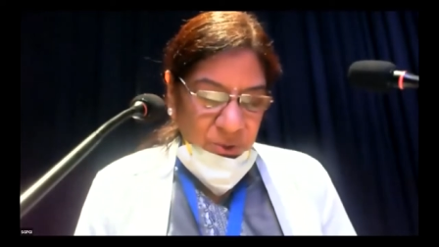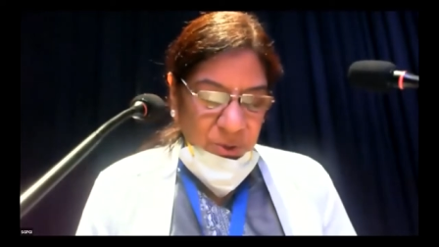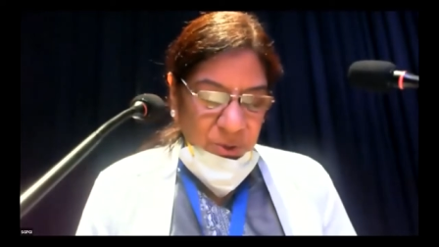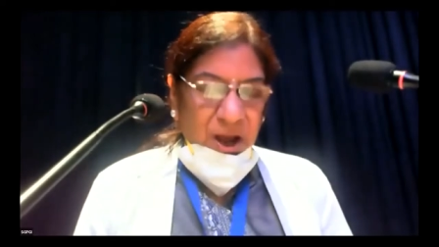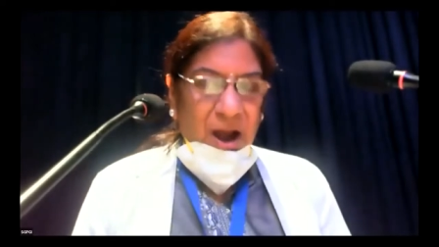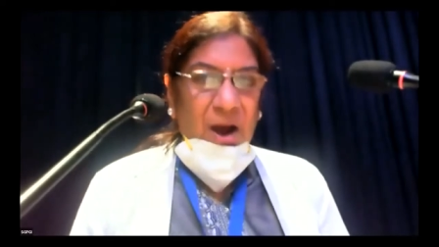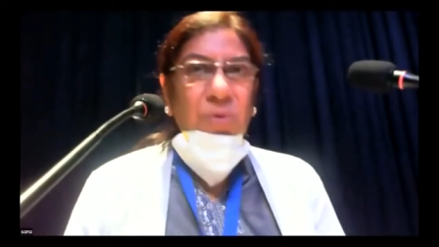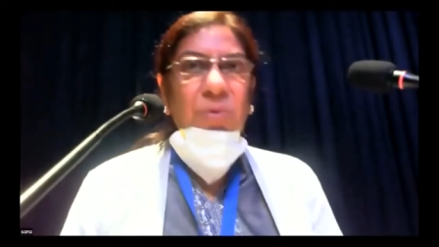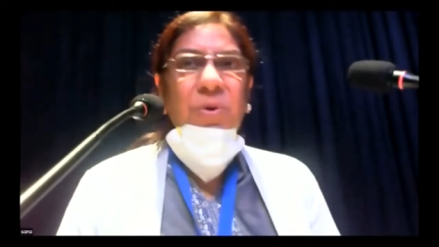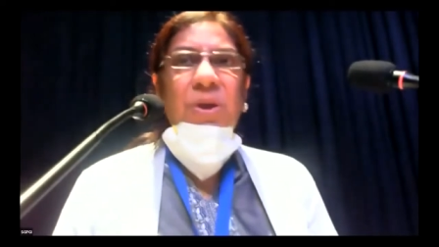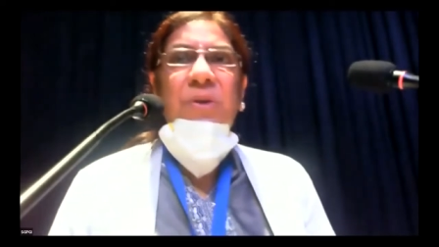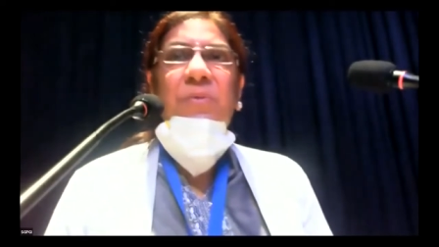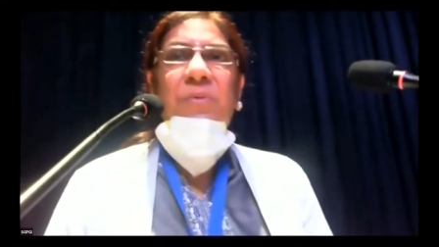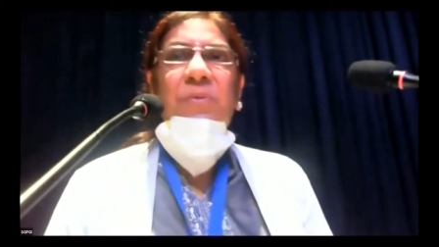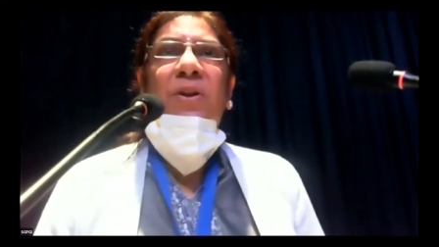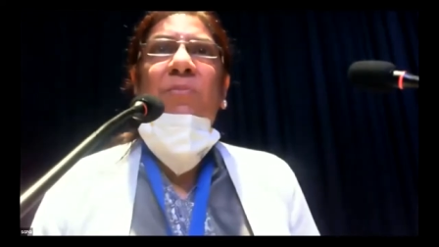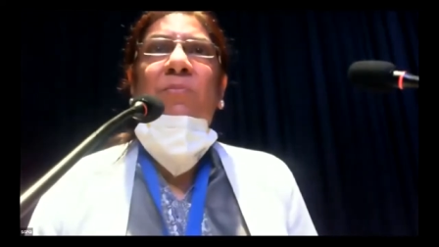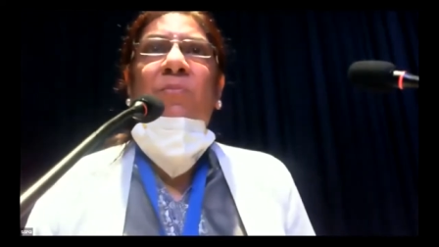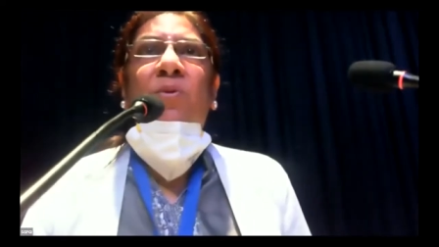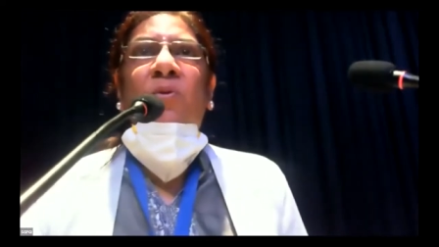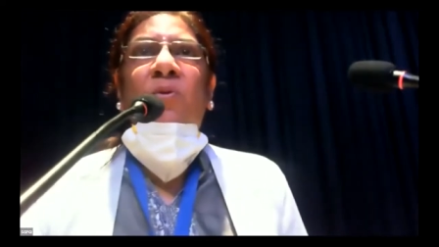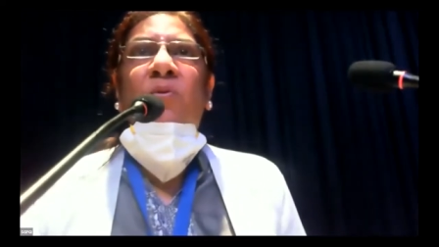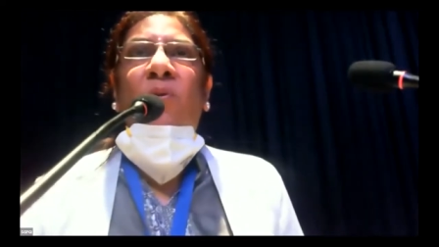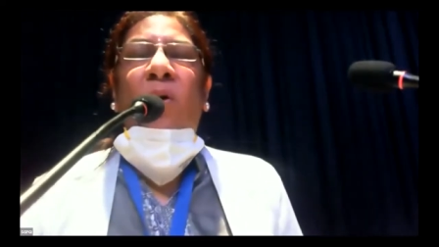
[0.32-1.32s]
So now we
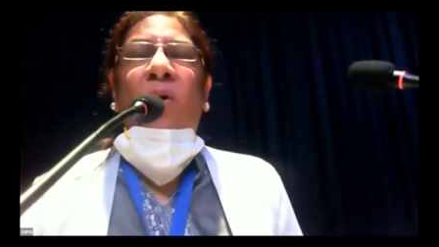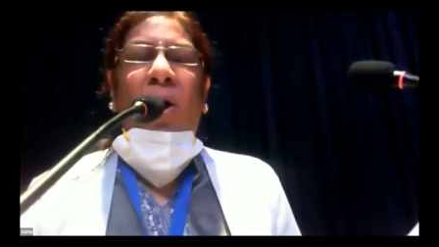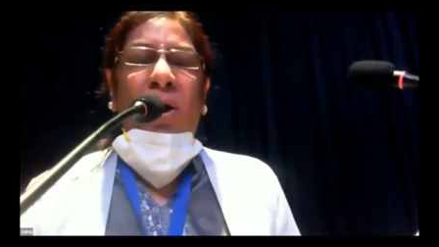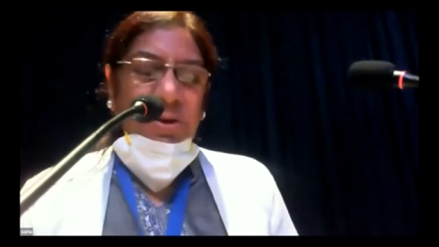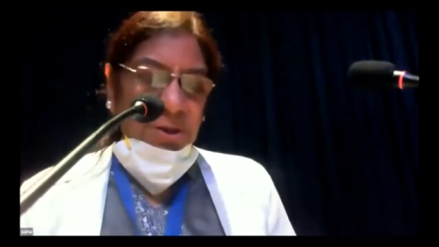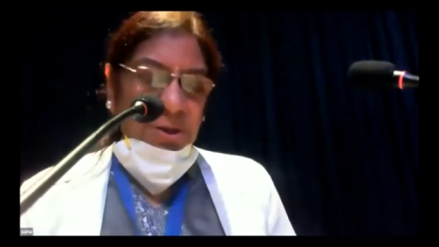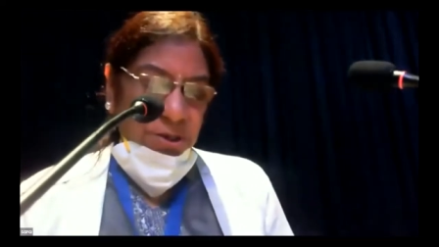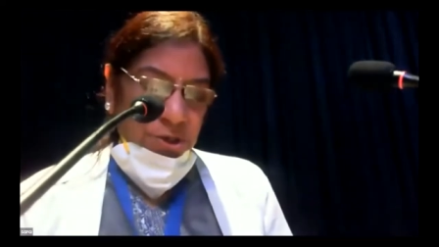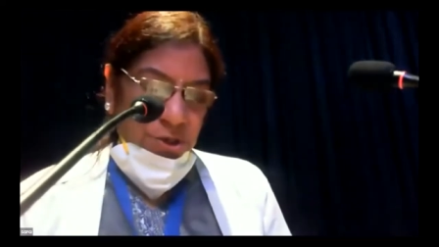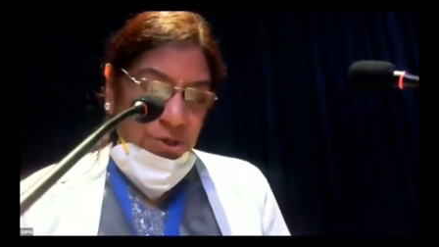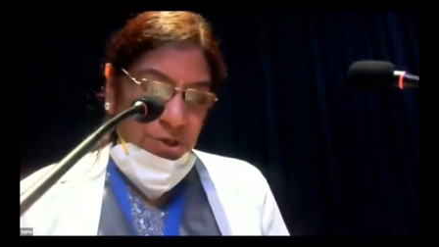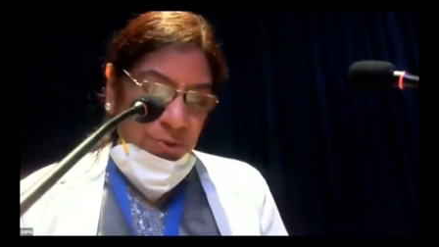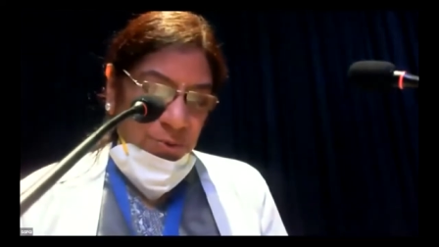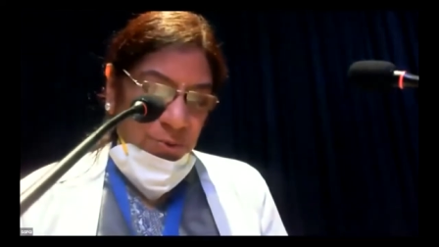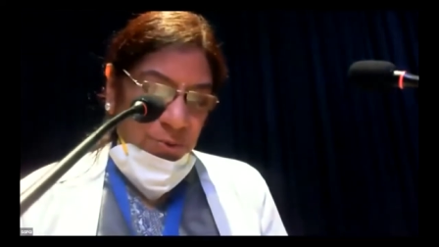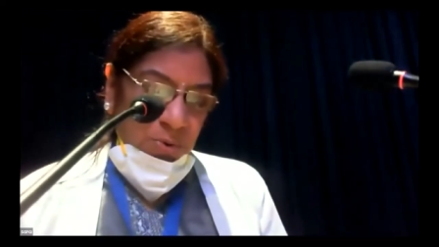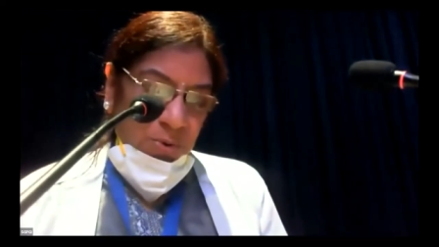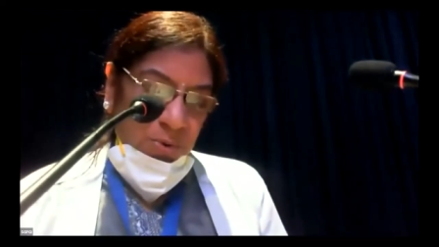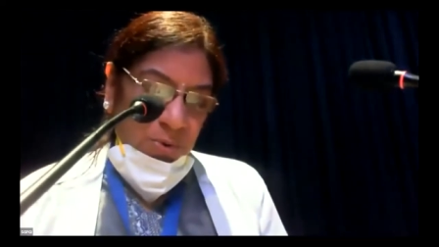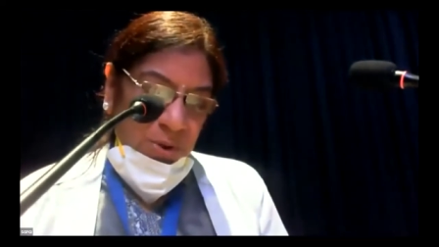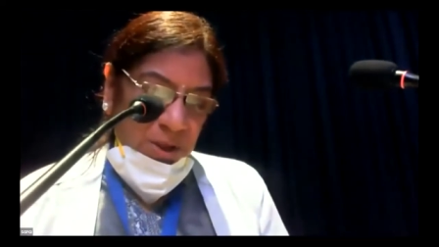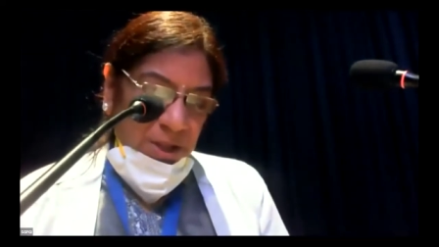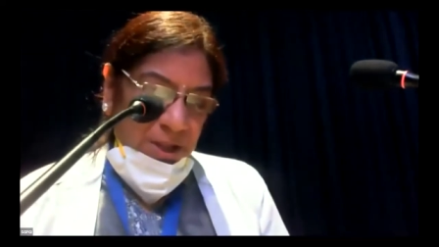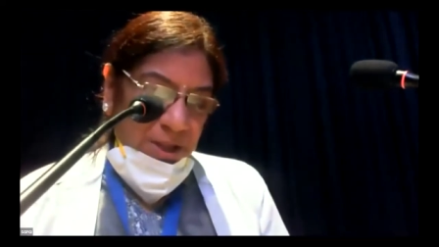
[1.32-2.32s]
will move on
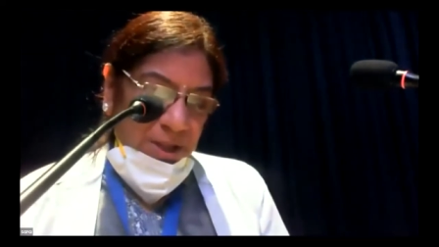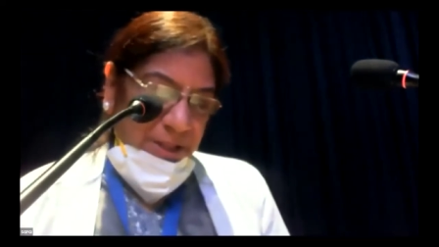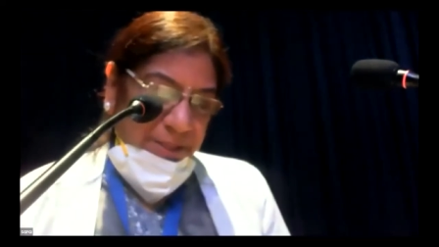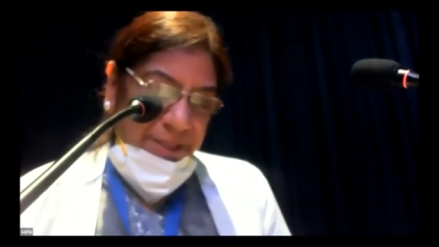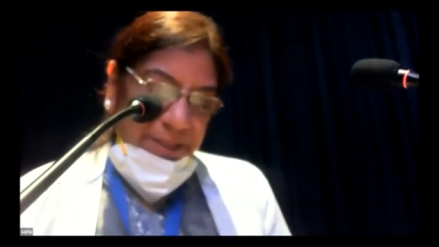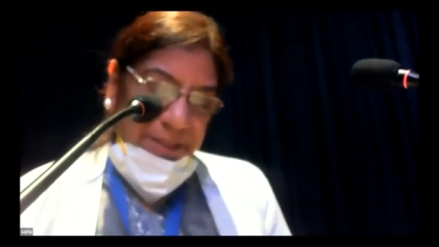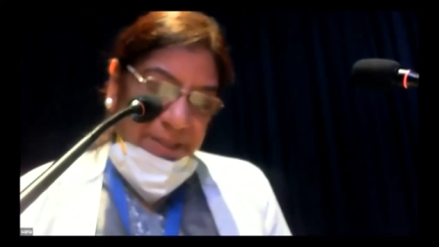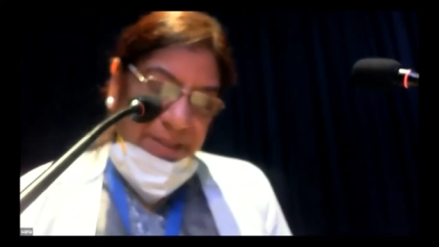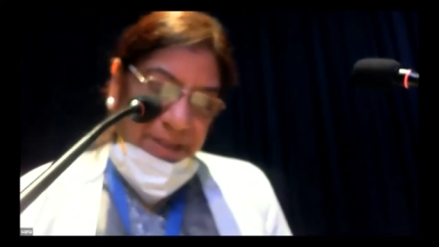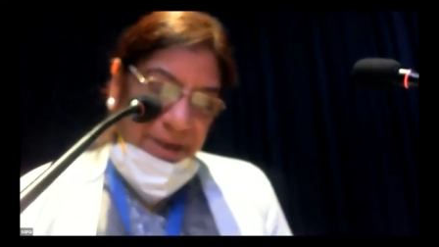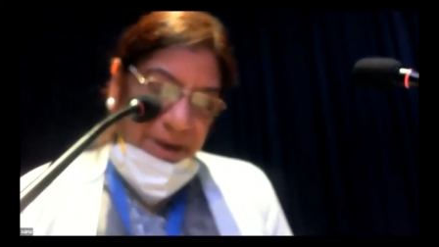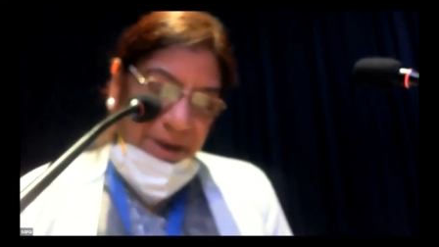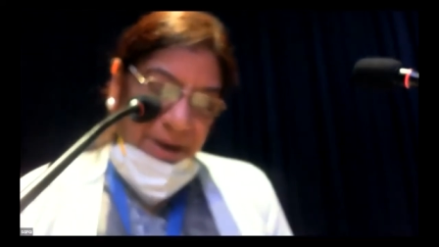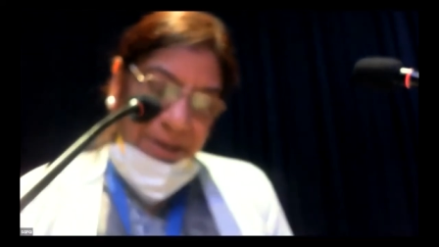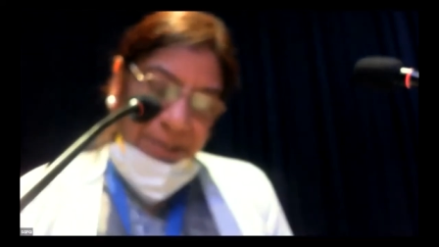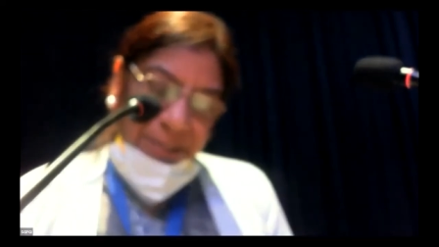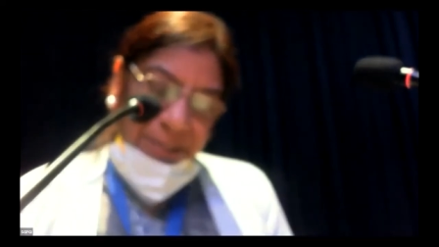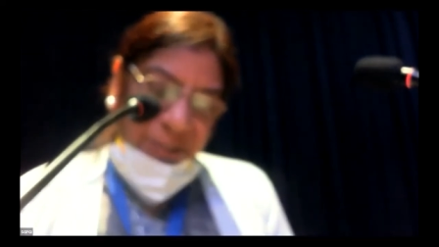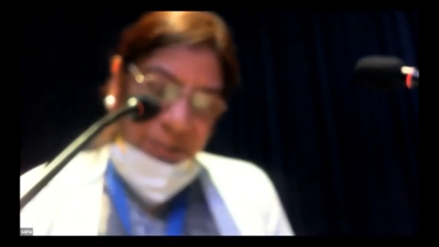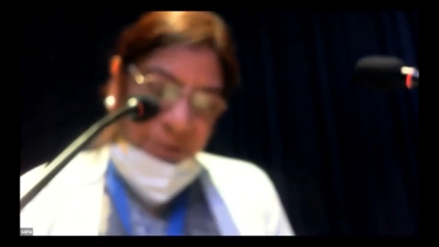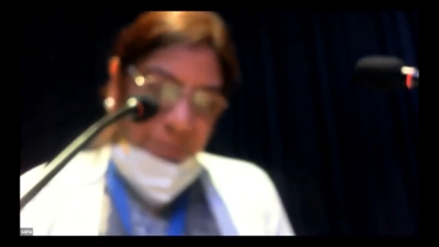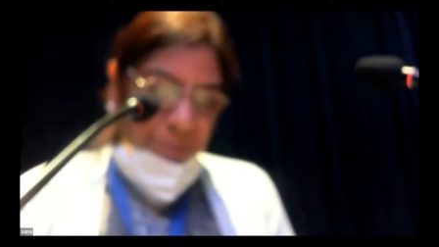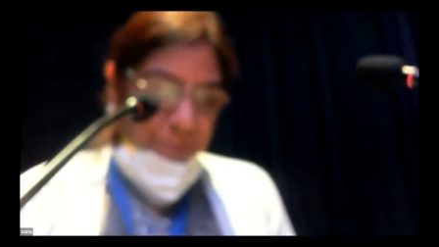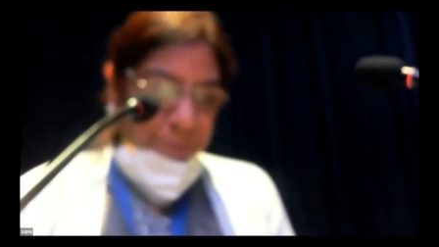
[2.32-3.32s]
to the
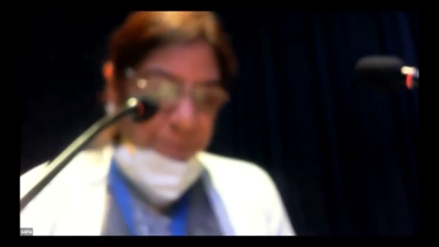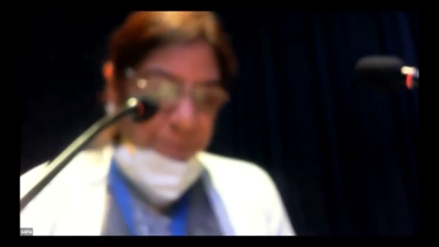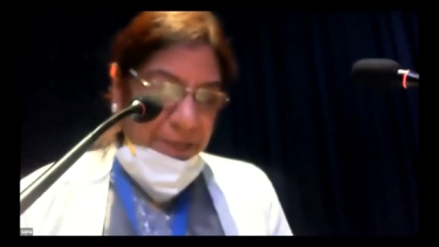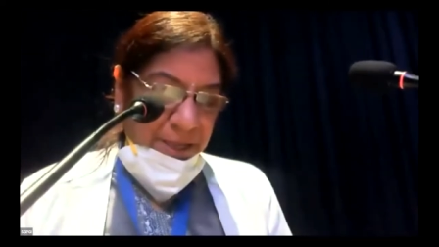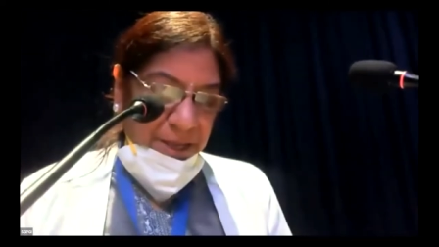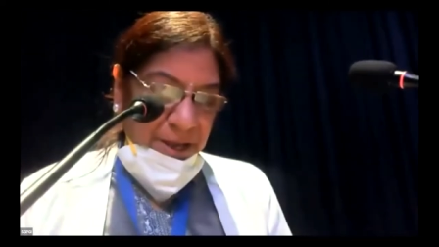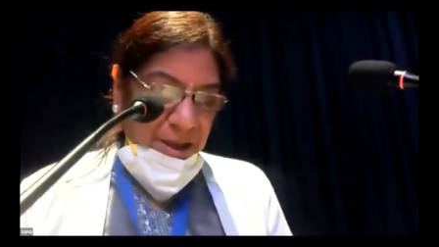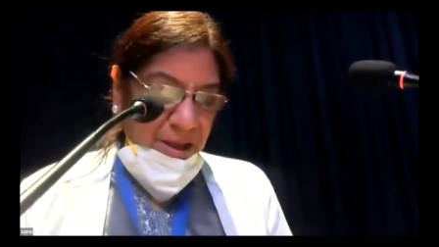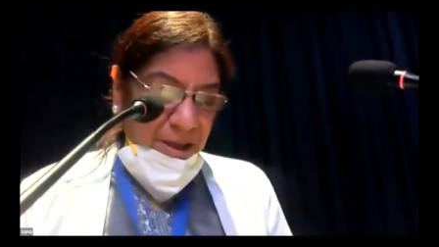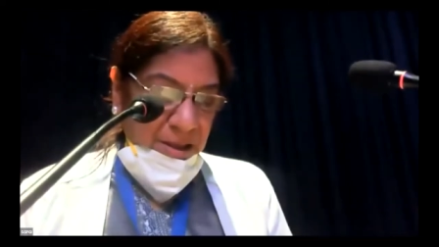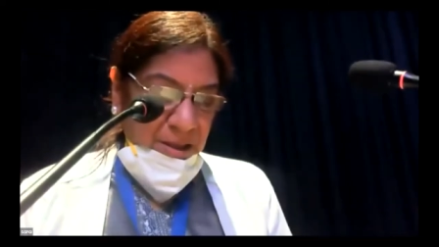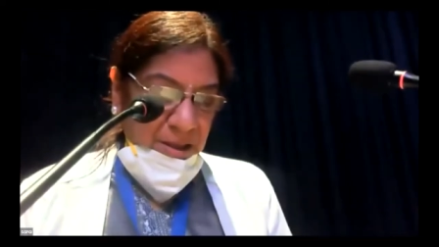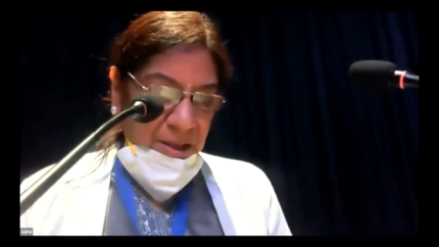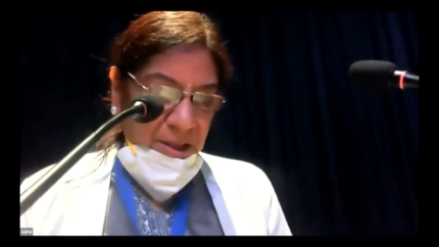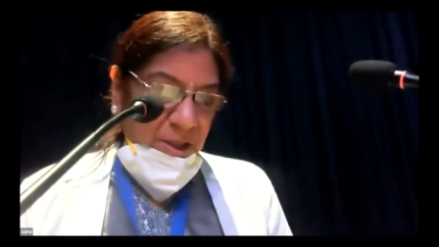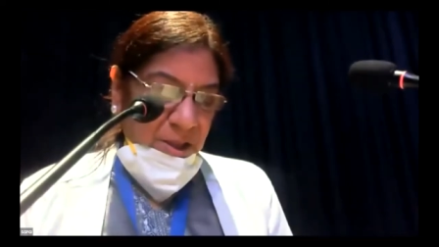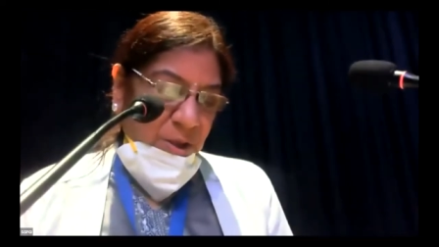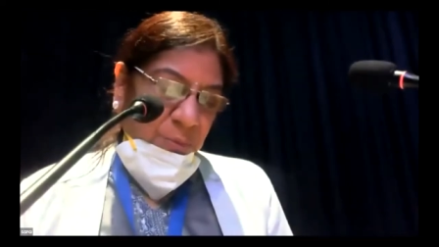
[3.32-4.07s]
third speaker,